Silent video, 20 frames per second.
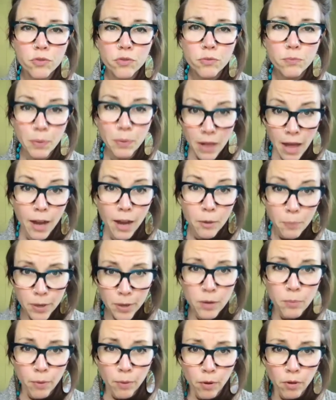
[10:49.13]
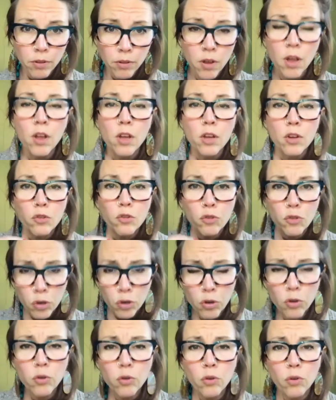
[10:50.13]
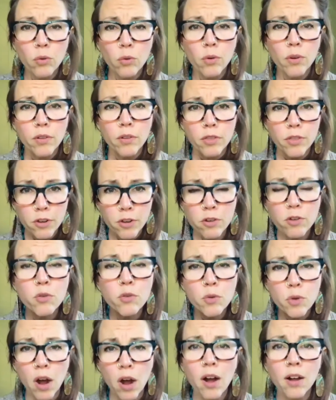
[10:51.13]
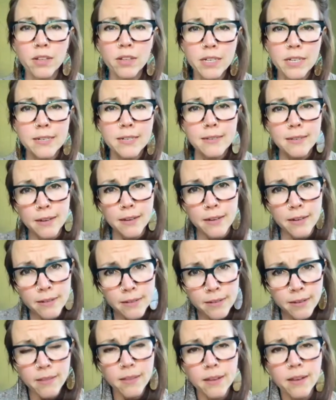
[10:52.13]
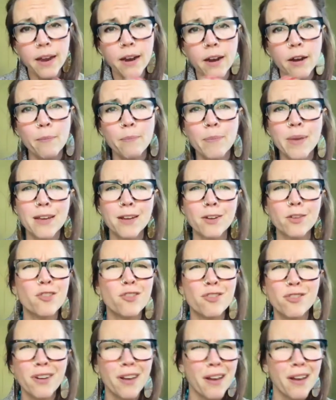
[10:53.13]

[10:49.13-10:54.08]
Black people, to the new colonies and into the Caribbean,